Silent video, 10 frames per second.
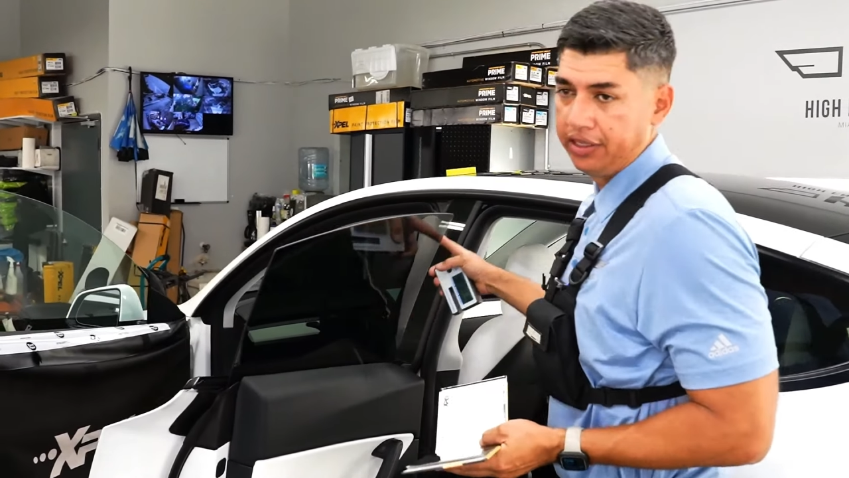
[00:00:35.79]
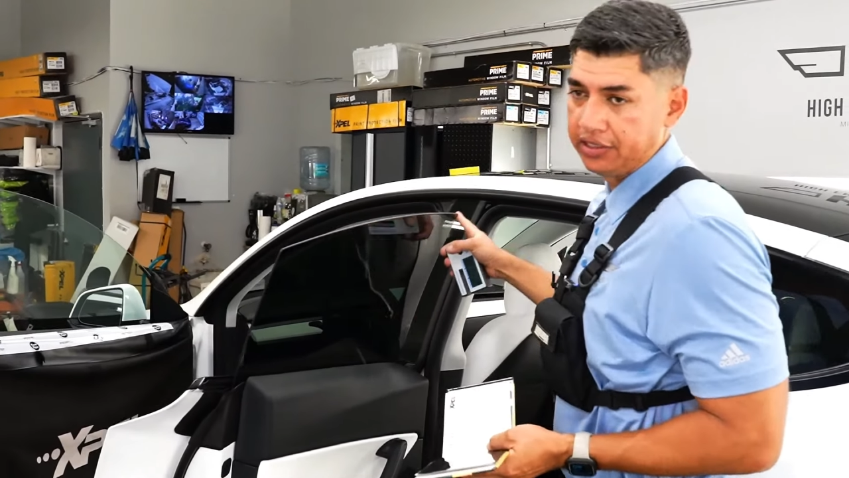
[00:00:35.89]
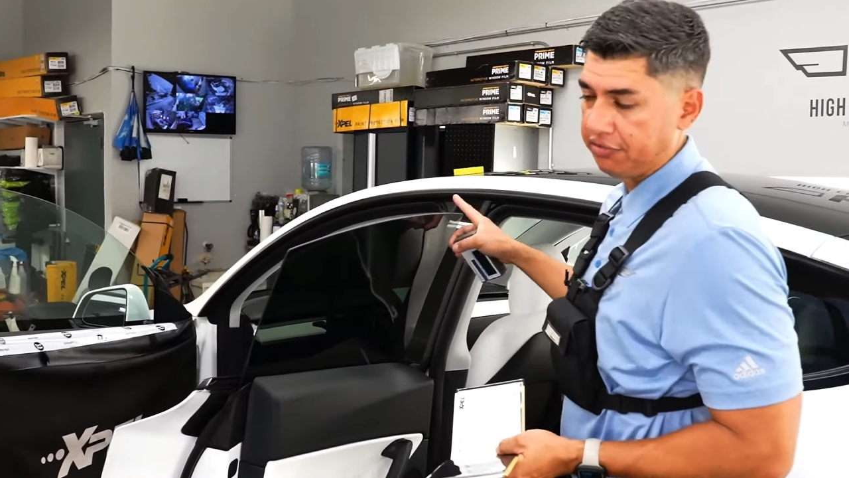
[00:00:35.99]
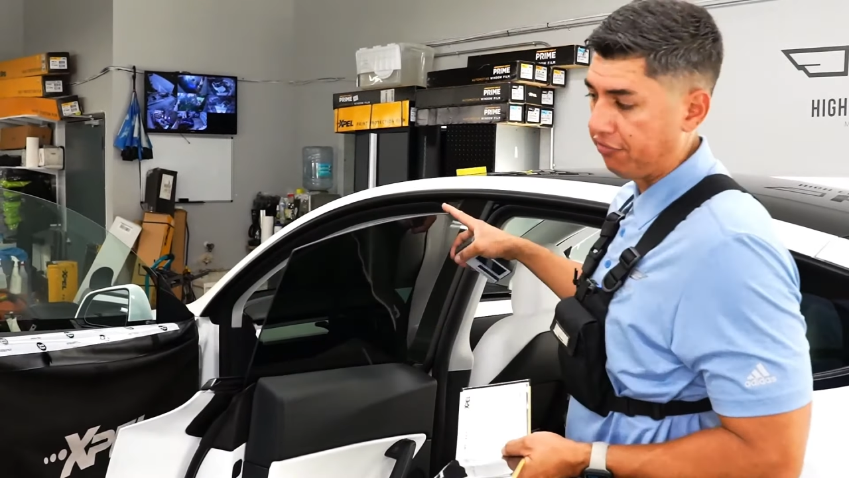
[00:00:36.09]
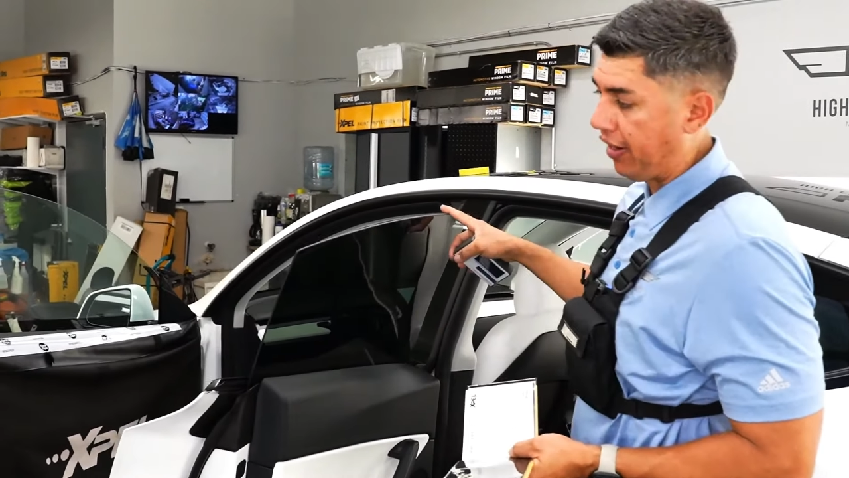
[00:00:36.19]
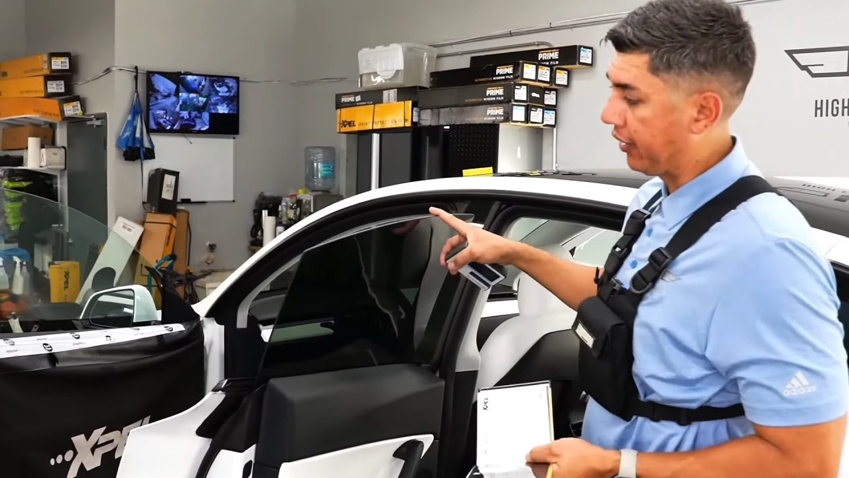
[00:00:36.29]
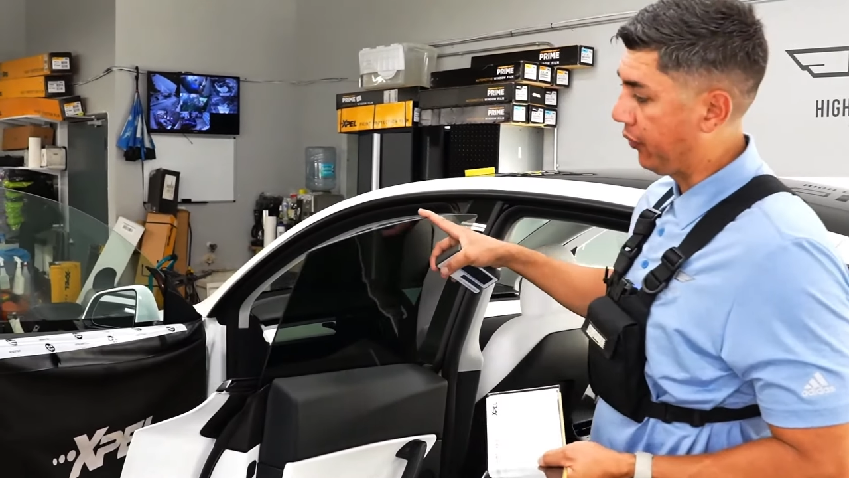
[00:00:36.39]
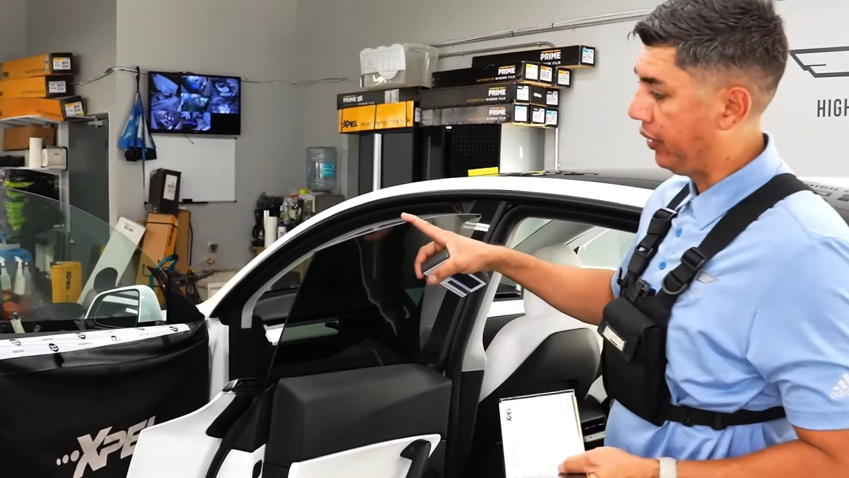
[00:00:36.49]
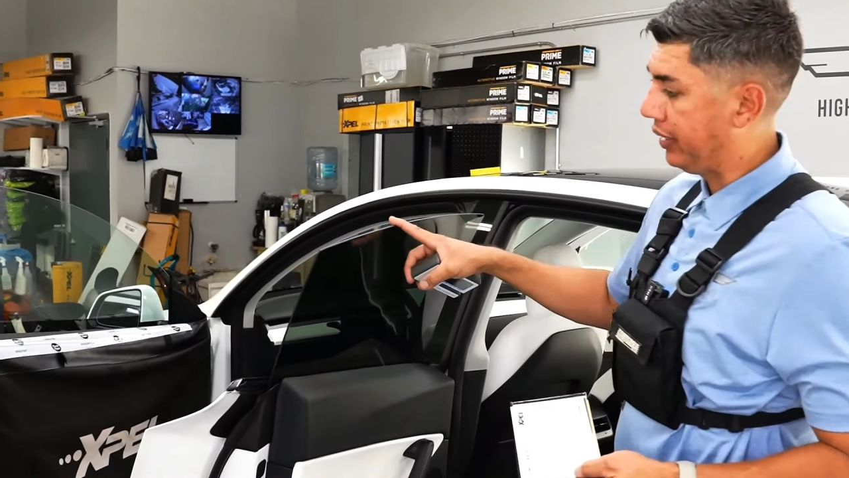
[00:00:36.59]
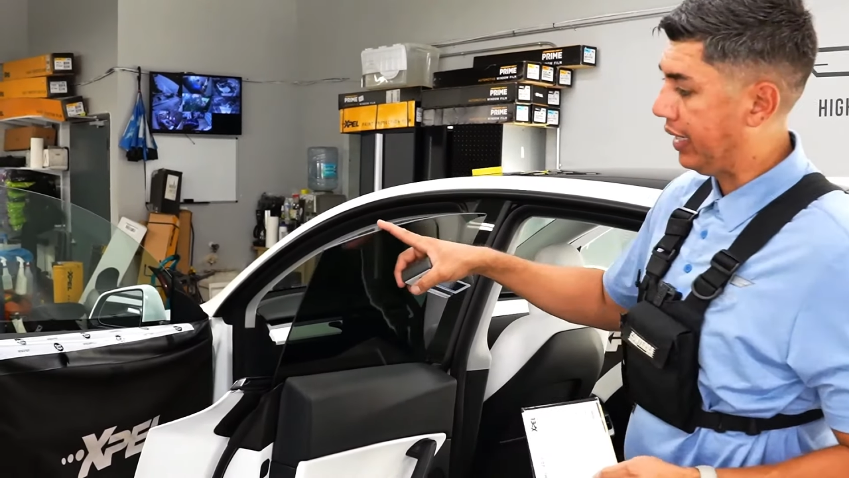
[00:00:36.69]
this
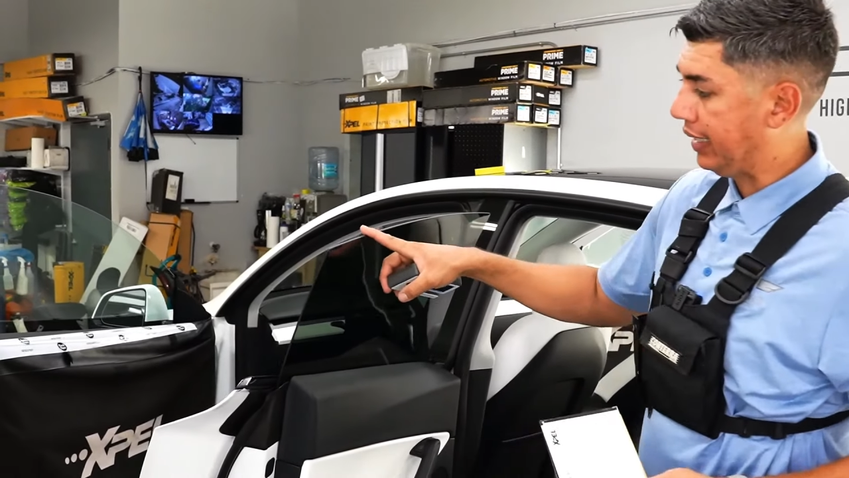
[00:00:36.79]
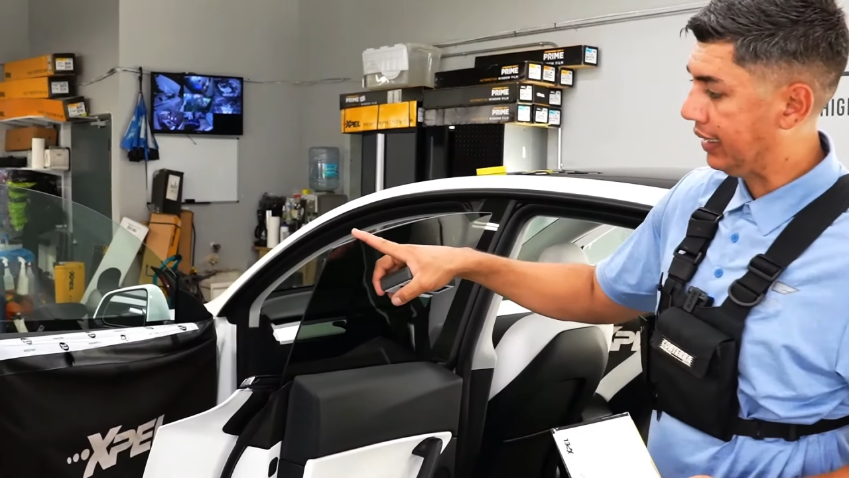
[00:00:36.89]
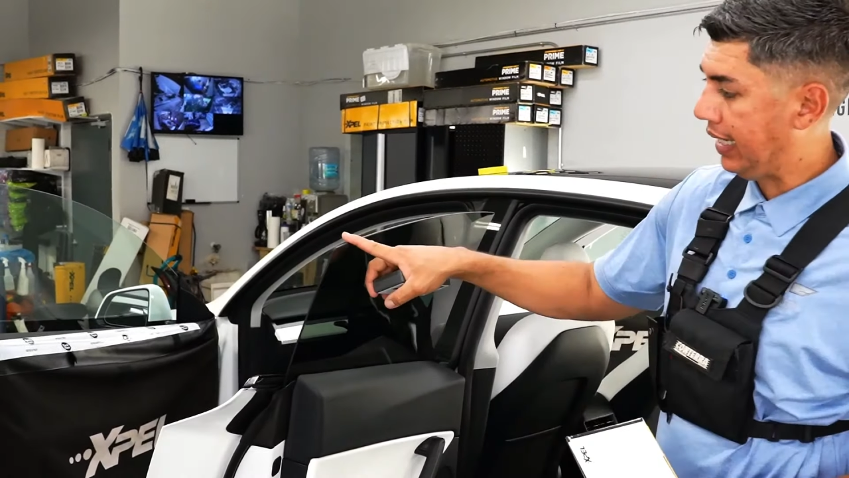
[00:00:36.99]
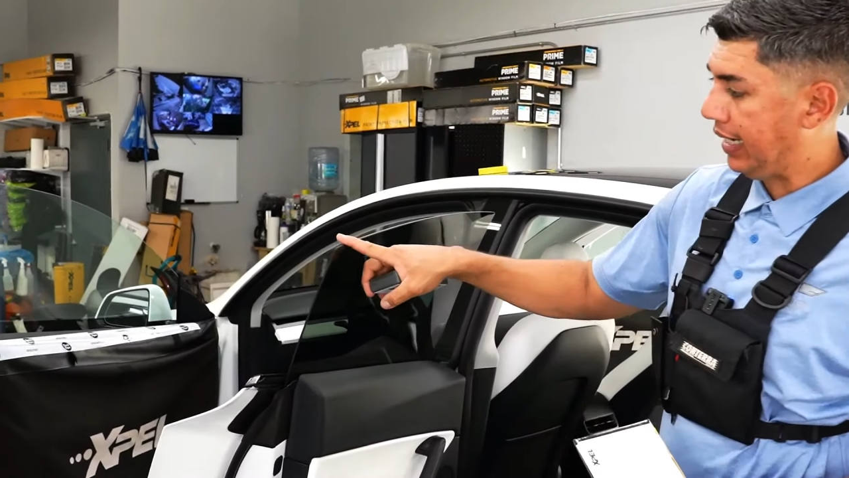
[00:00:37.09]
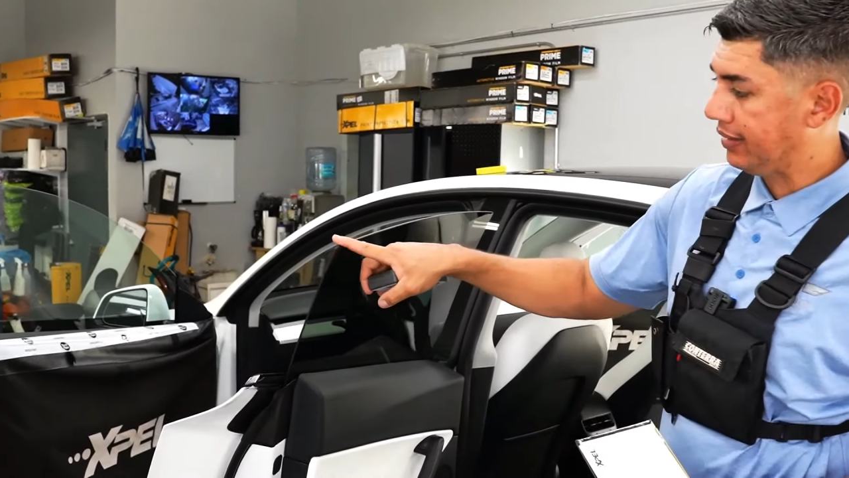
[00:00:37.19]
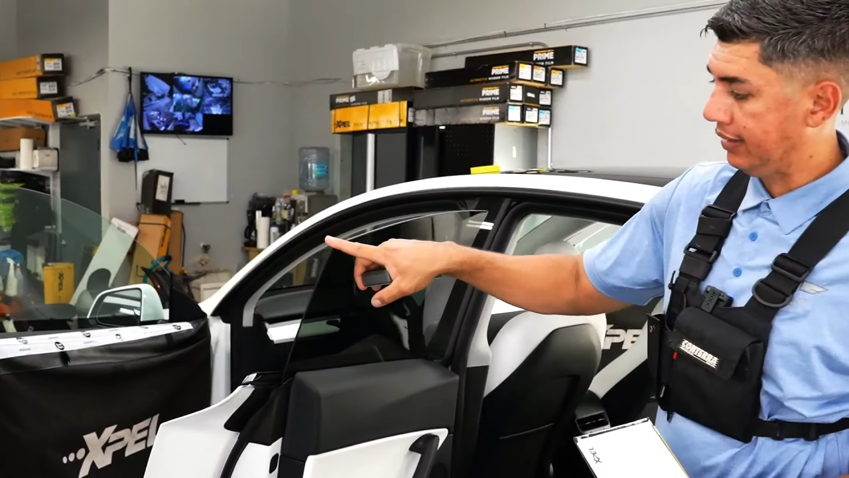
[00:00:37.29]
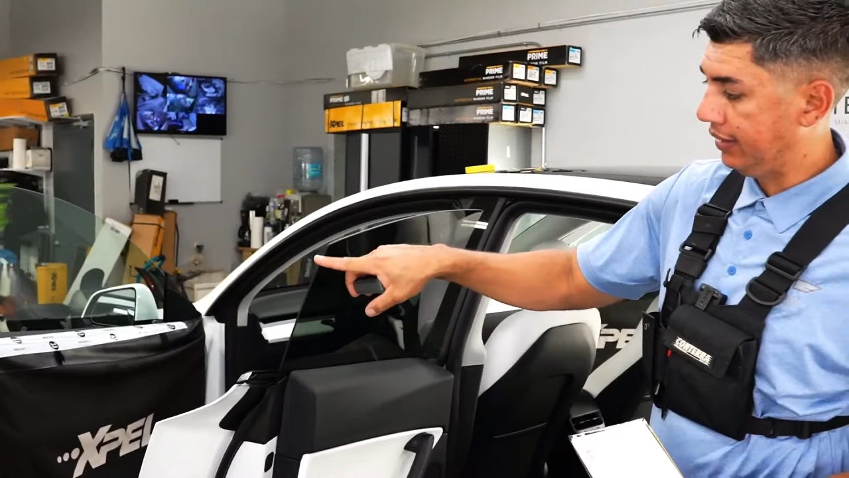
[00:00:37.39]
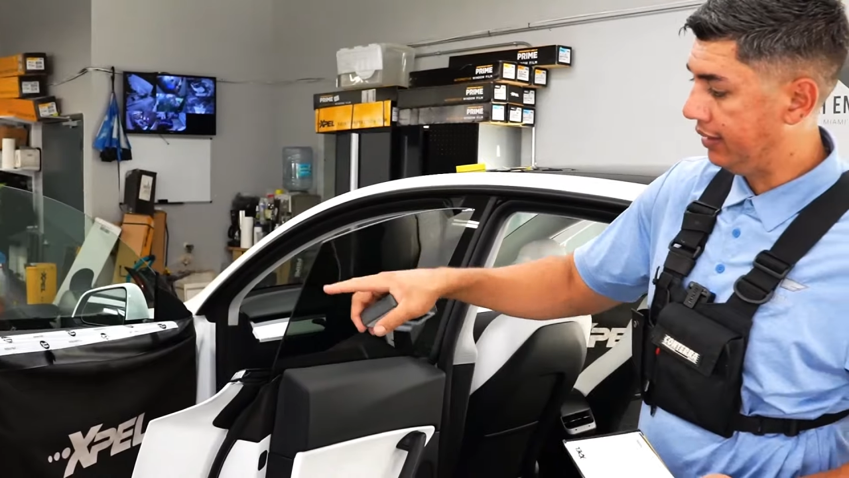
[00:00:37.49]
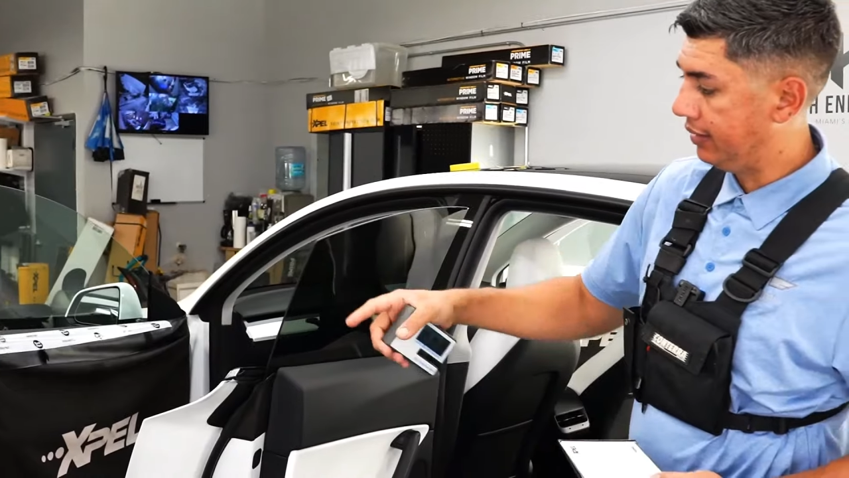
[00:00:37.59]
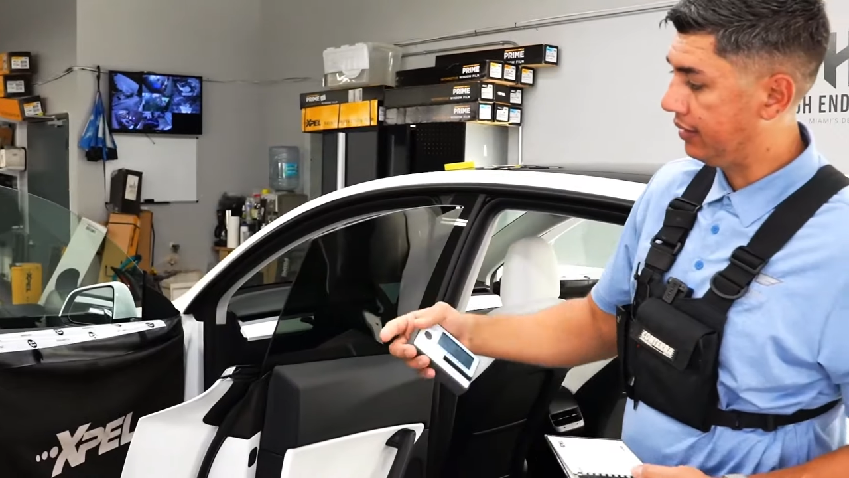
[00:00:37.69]
factory dye glass
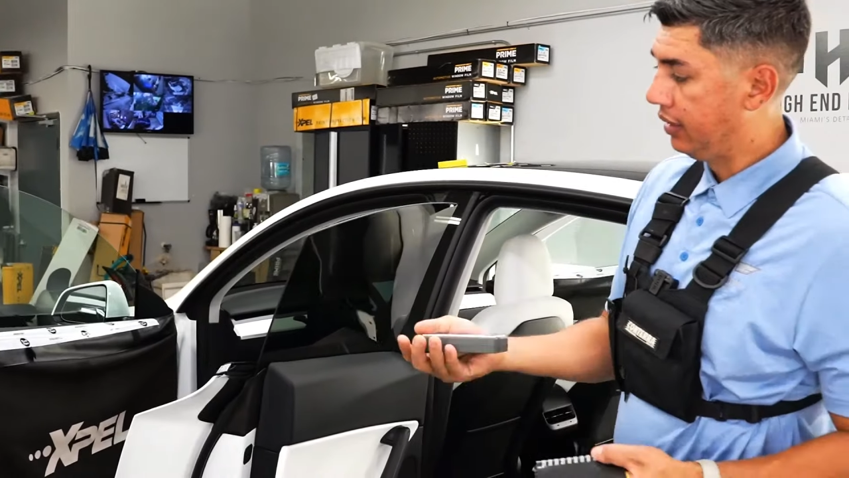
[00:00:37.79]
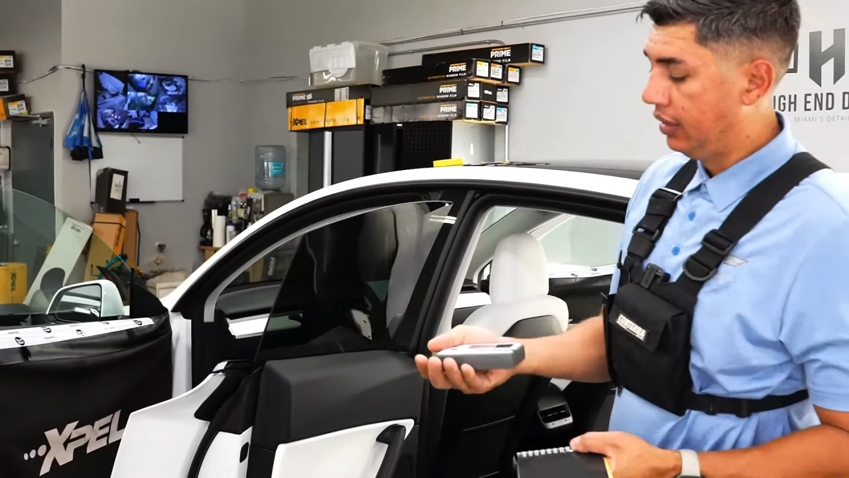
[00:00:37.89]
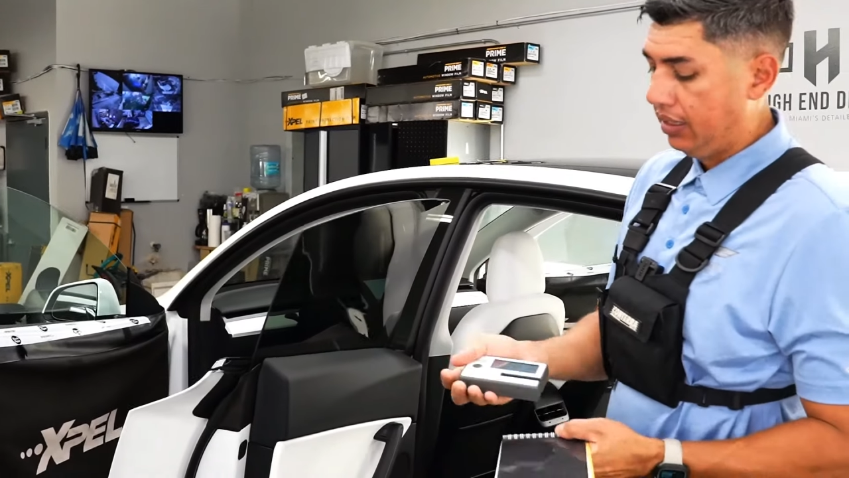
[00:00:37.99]
is.